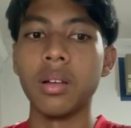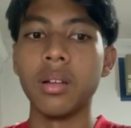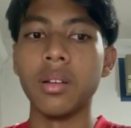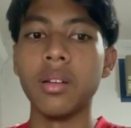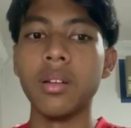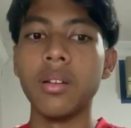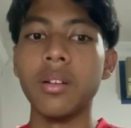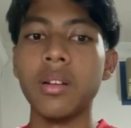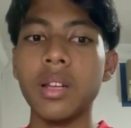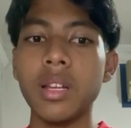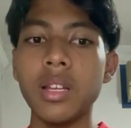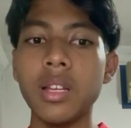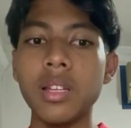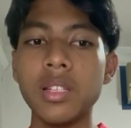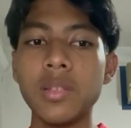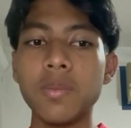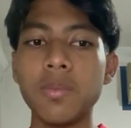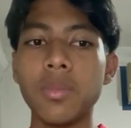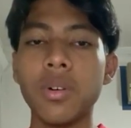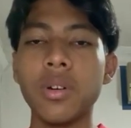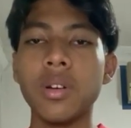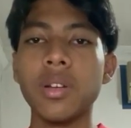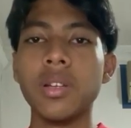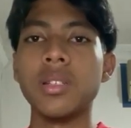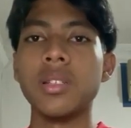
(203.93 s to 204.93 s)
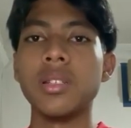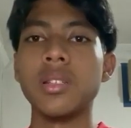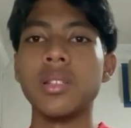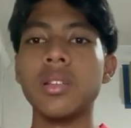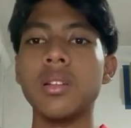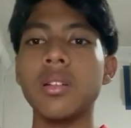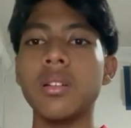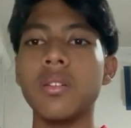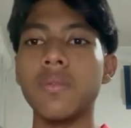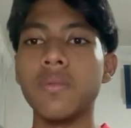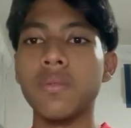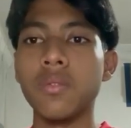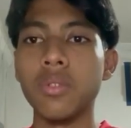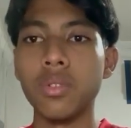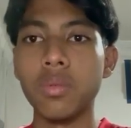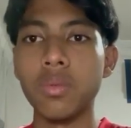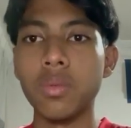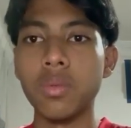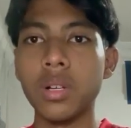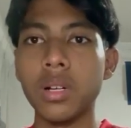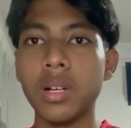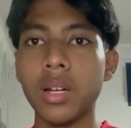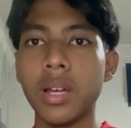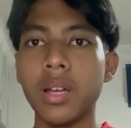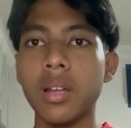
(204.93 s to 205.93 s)
the release points, the
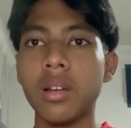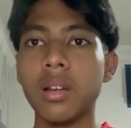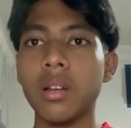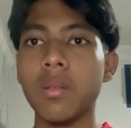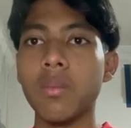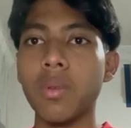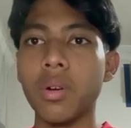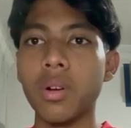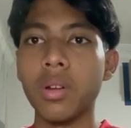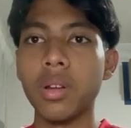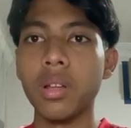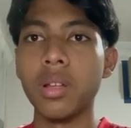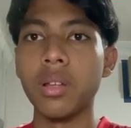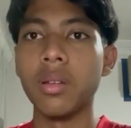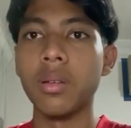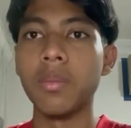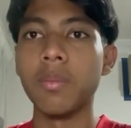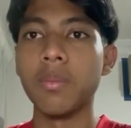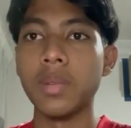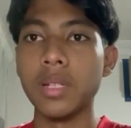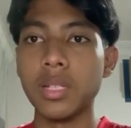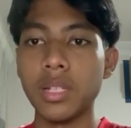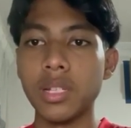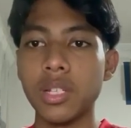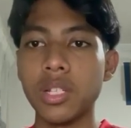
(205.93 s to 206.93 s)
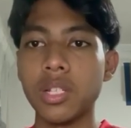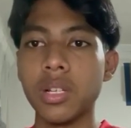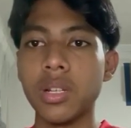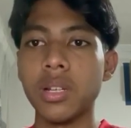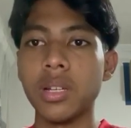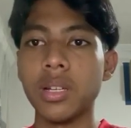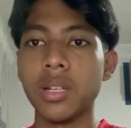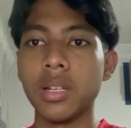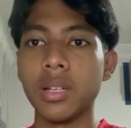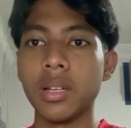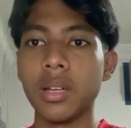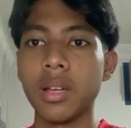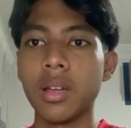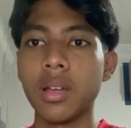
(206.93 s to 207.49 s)
footwork, and the body positioning